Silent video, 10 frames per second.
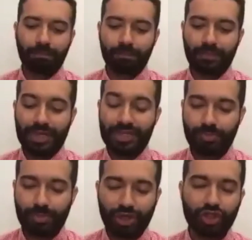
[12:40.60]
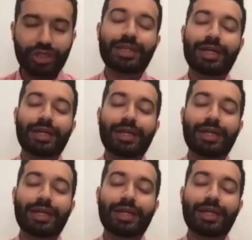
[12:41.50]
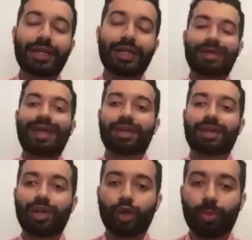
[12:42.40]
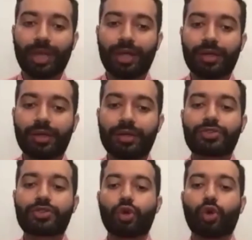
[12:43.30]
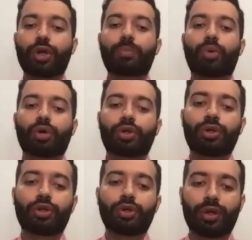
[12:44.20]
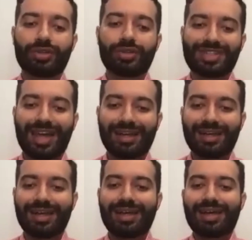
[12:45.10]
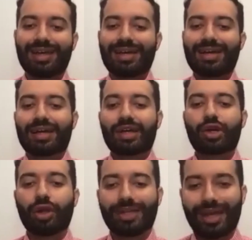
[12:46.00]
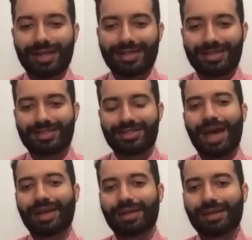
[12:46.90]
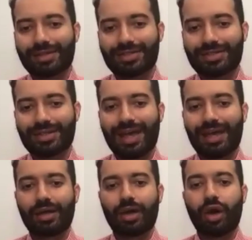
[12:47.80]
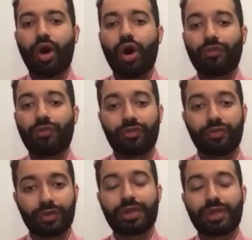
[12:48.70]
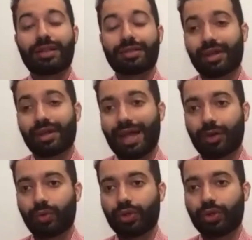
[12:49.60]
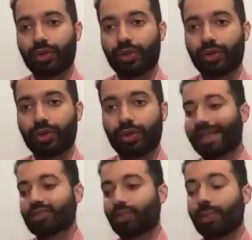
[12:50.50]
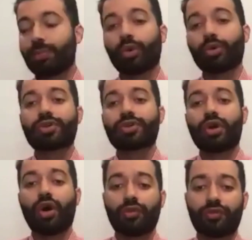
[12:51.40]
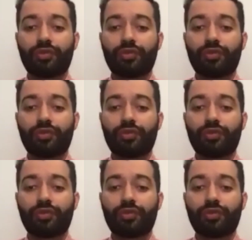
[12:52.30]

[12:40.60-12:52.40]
especially in the healthcare domain, it is so important to understand context and semantics of the healthcare language. And I think that's where most of